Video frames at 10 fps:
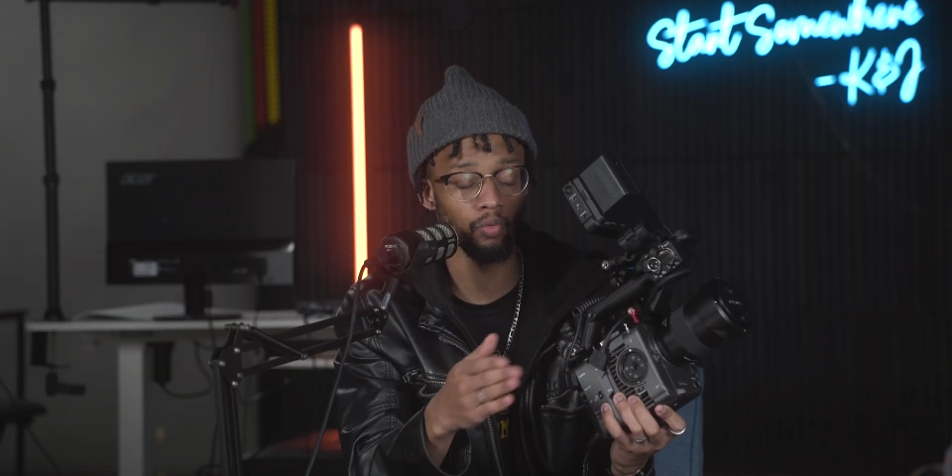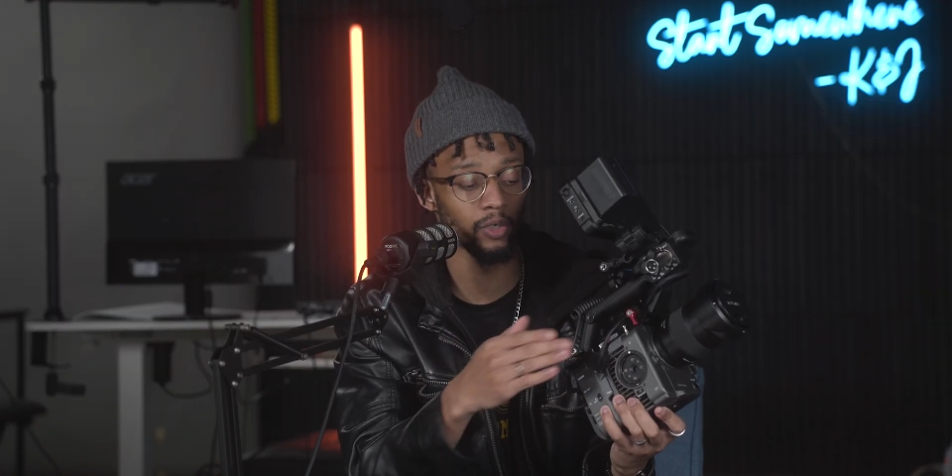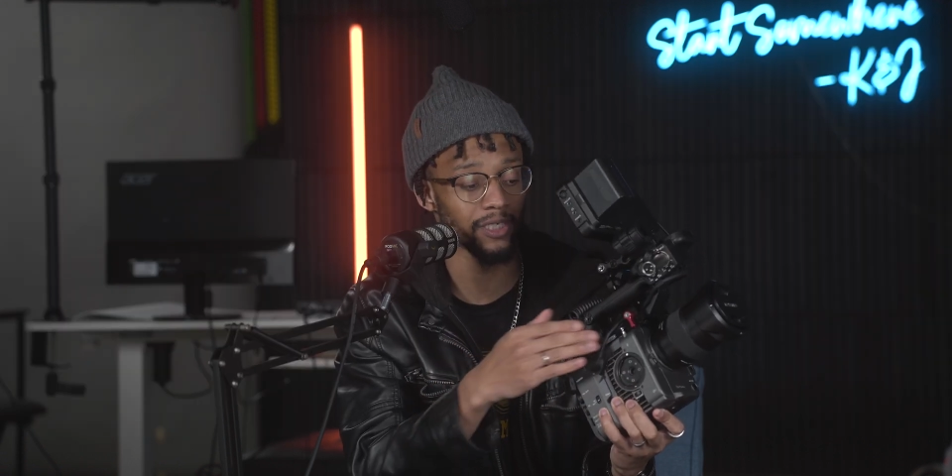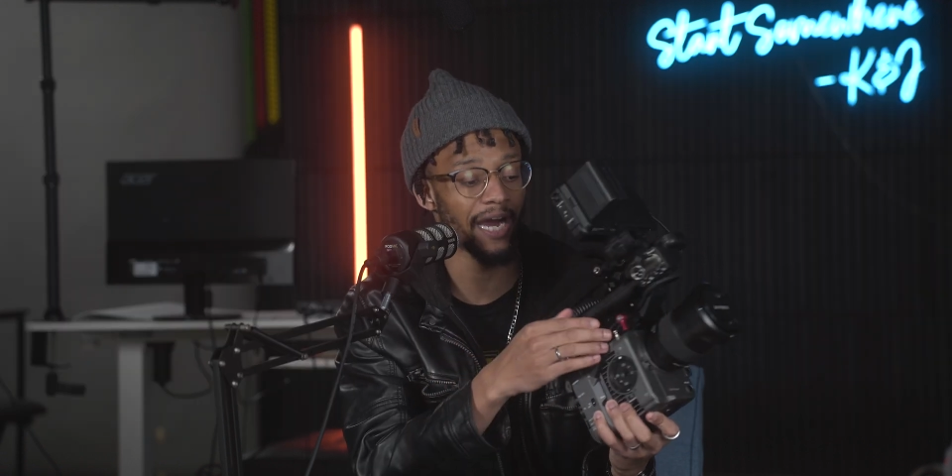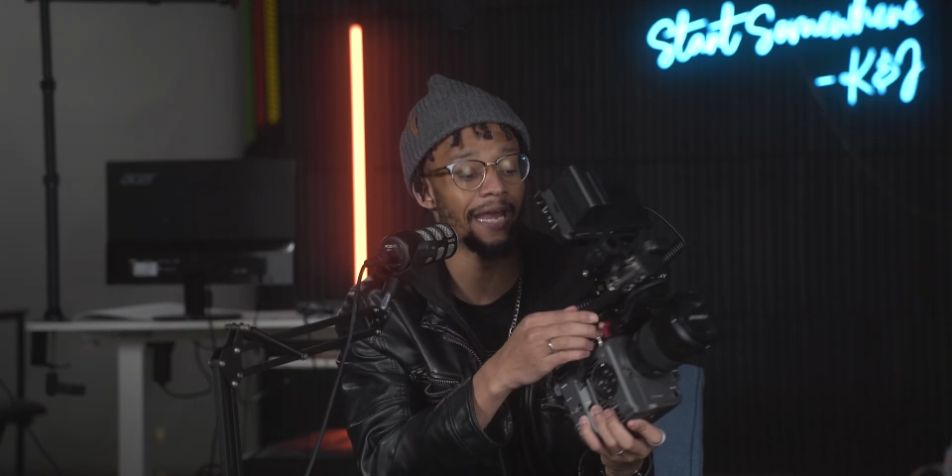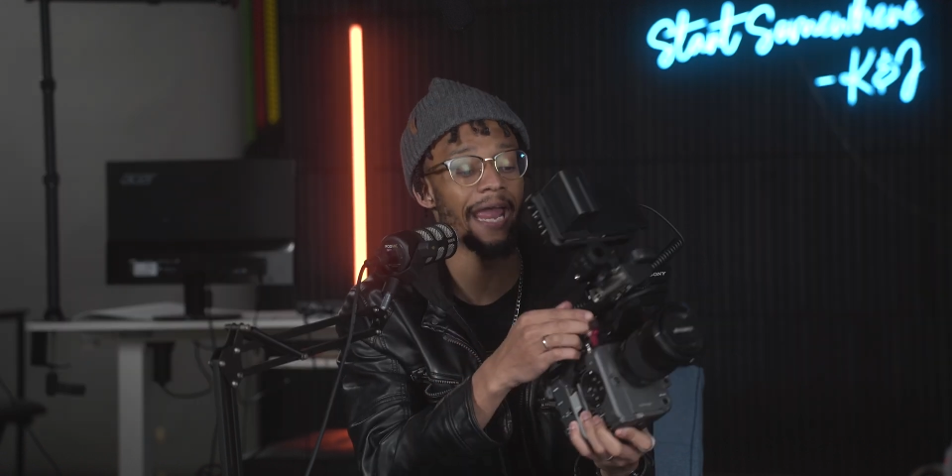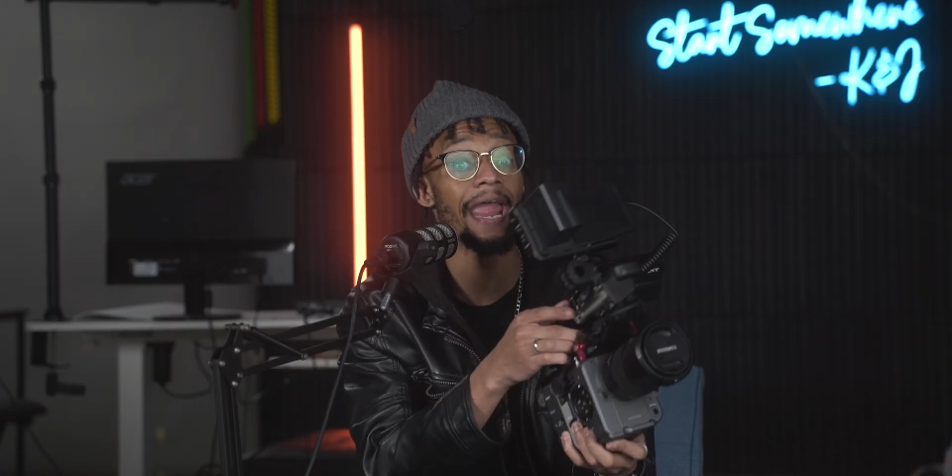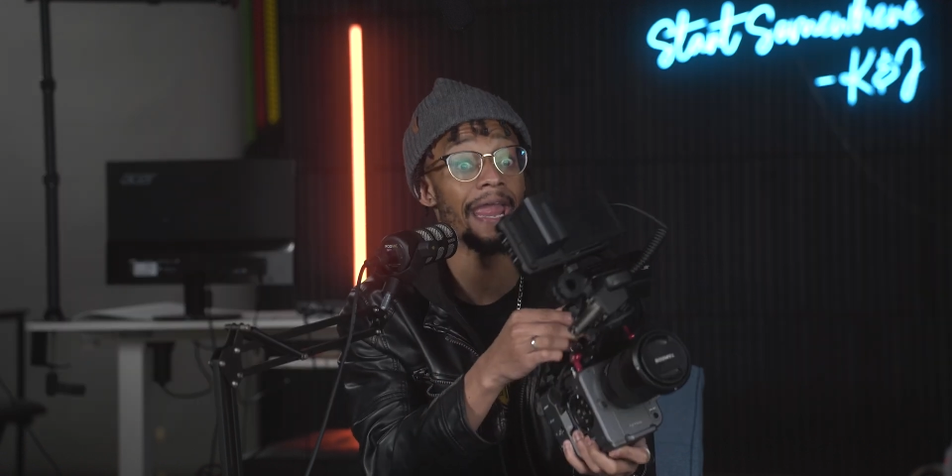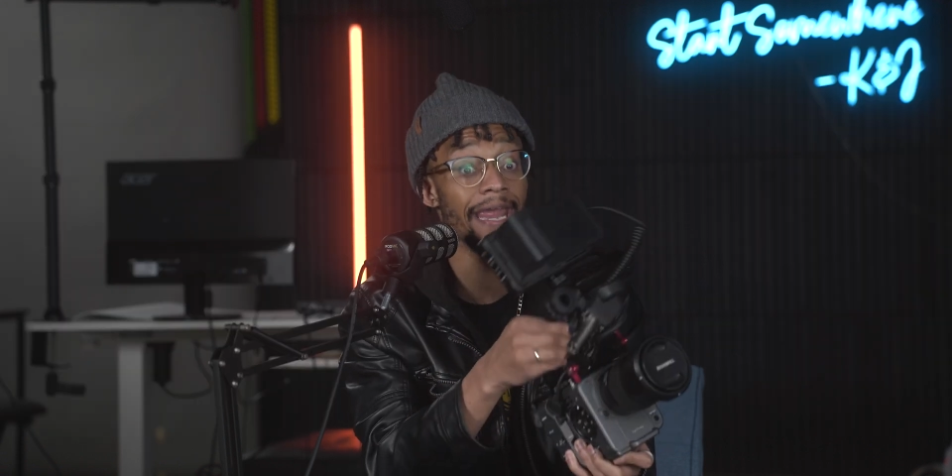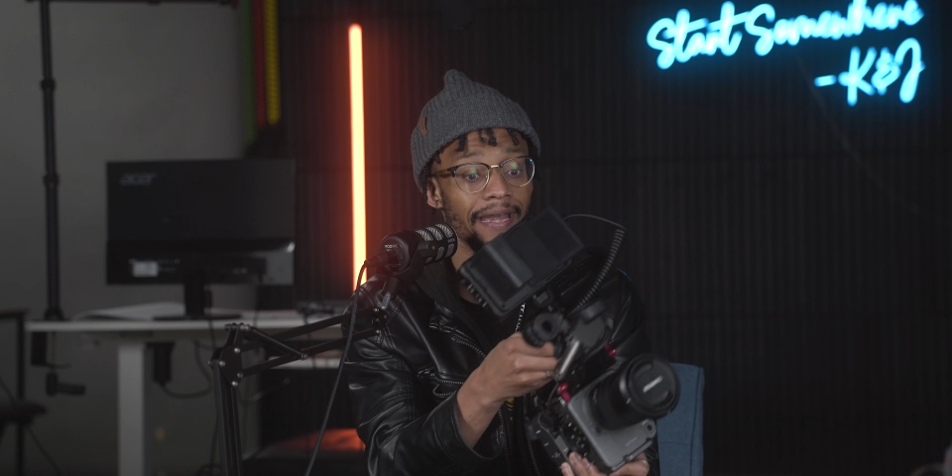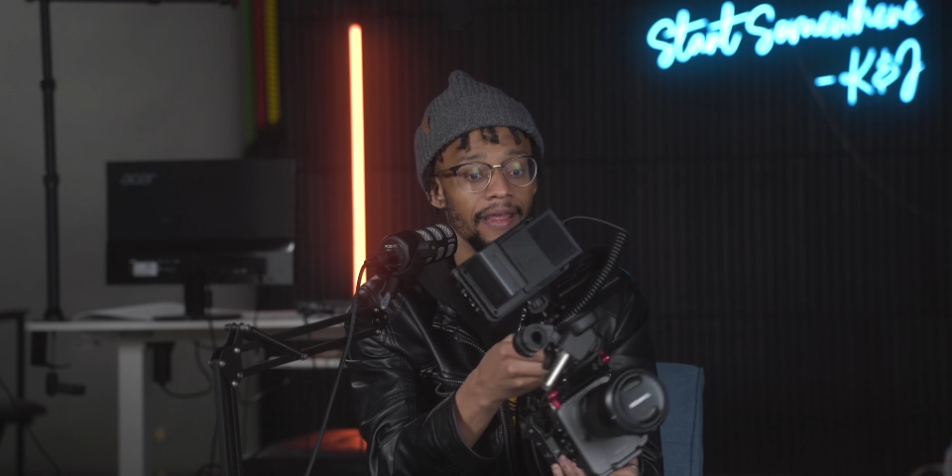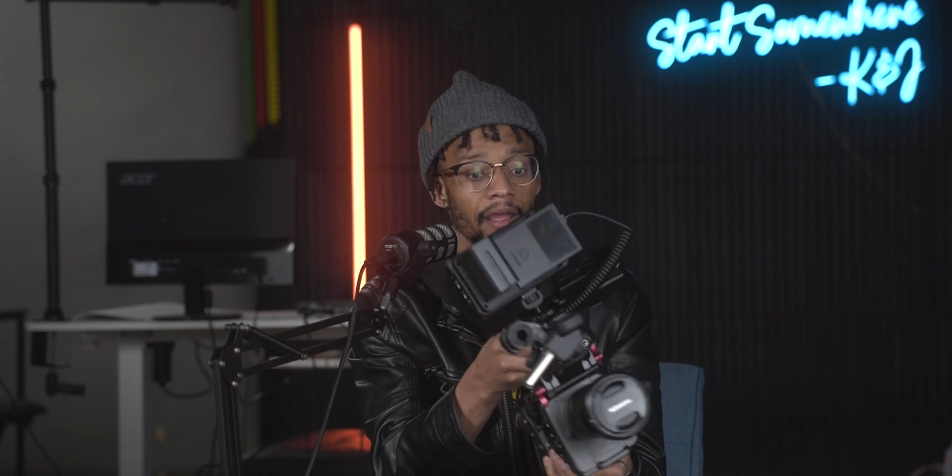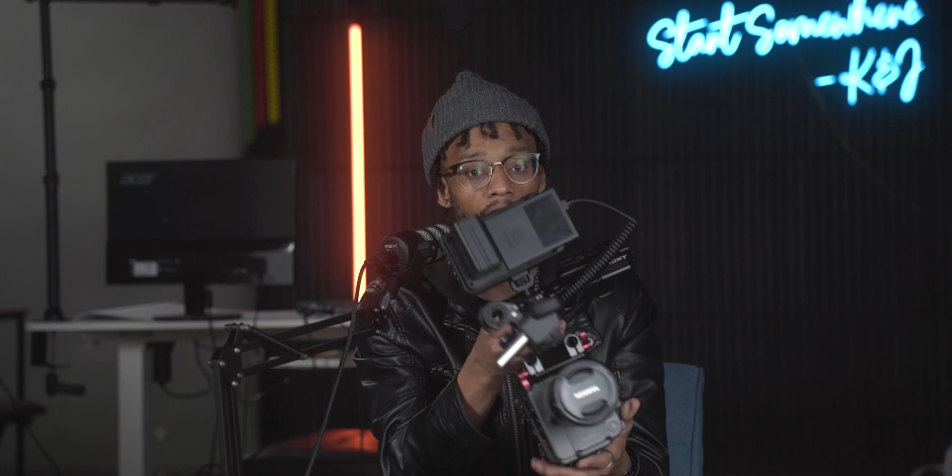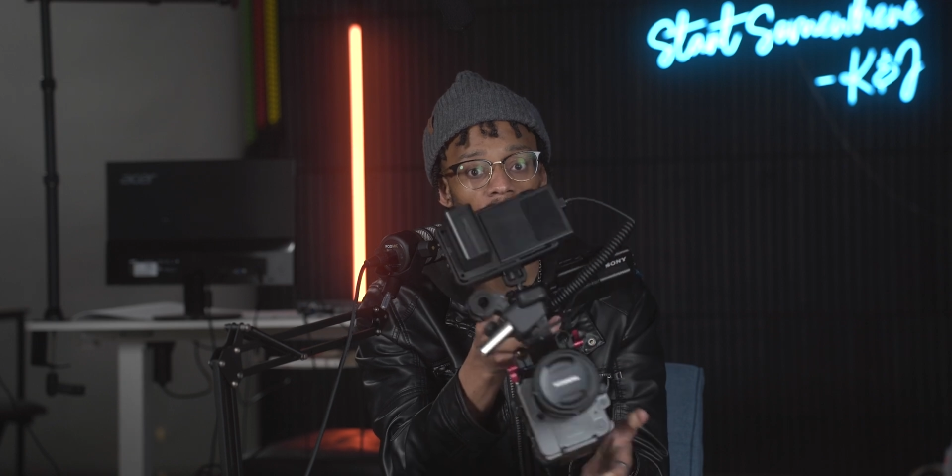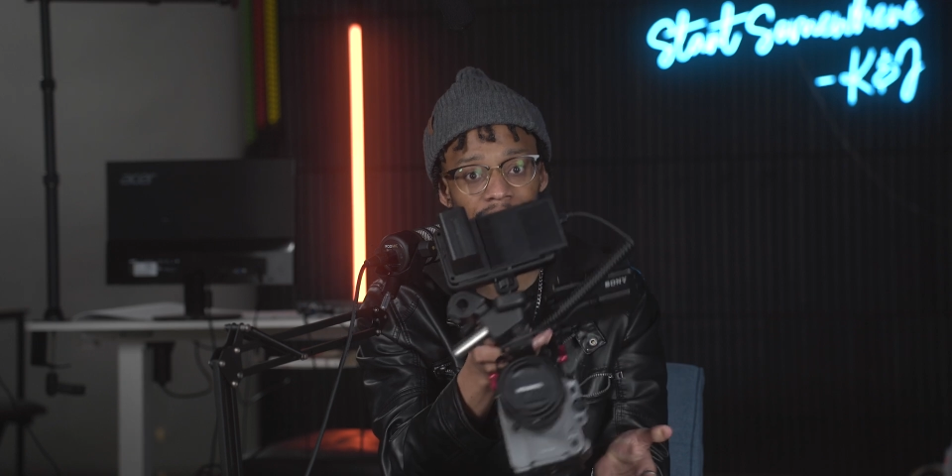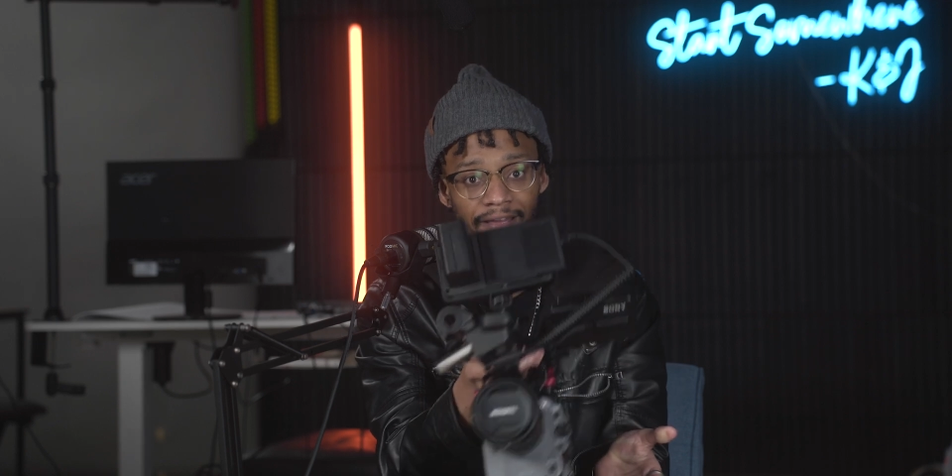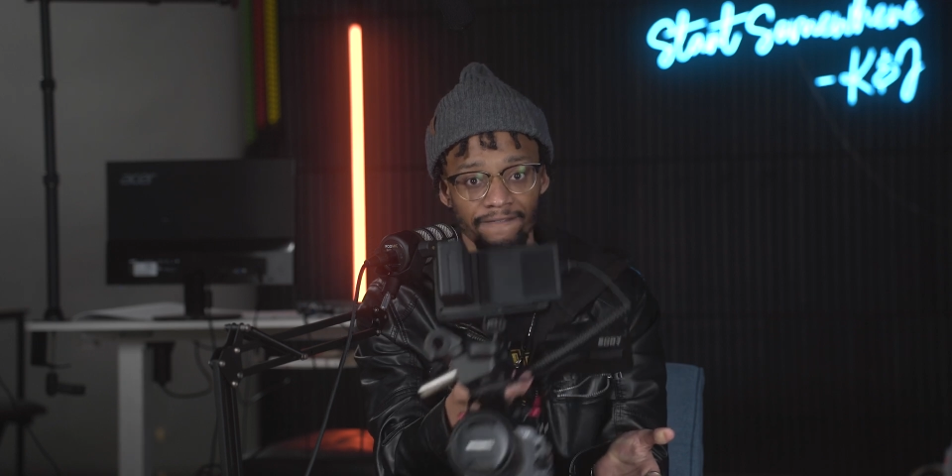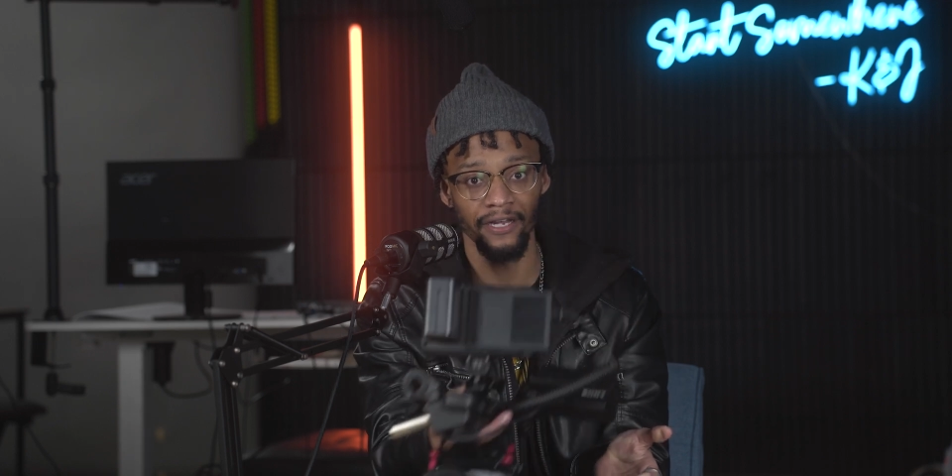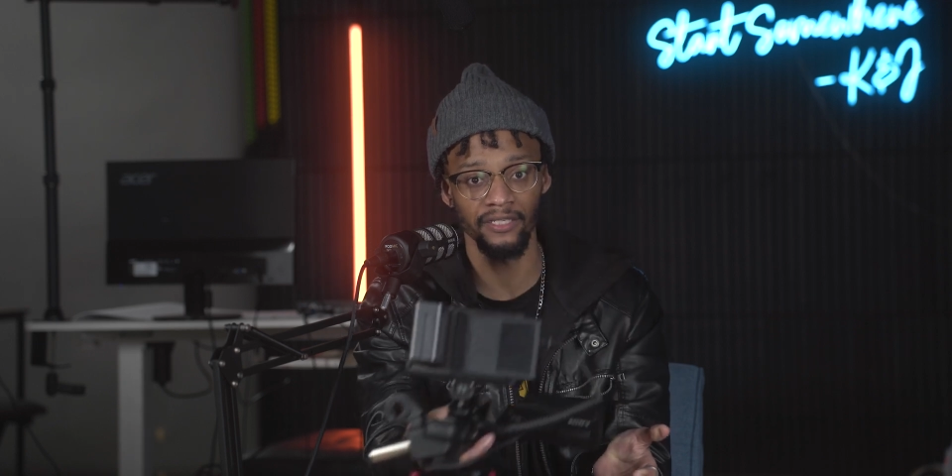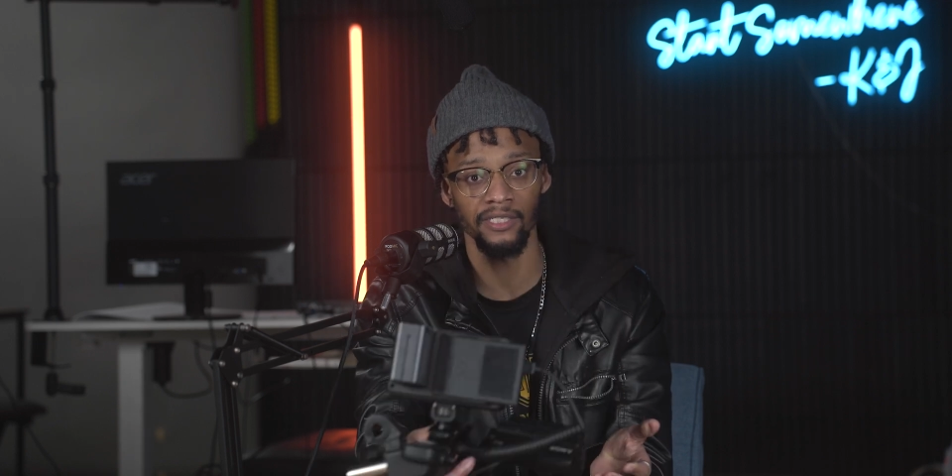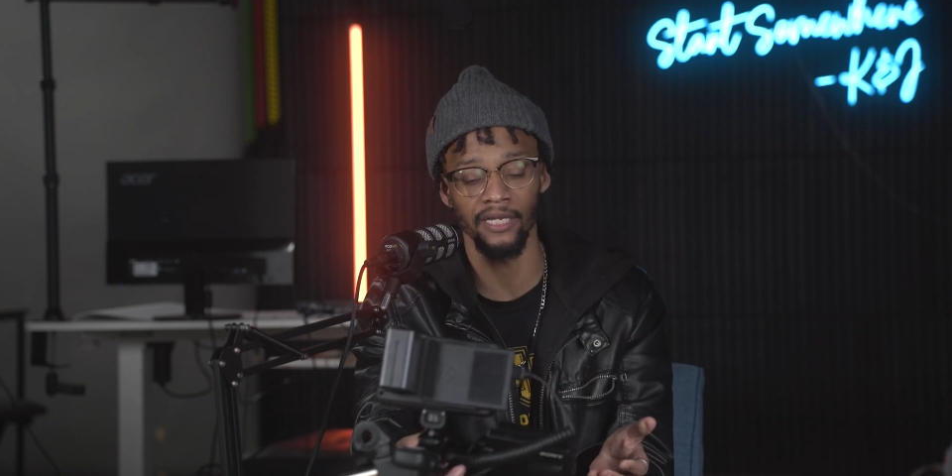which I hate on the FX6.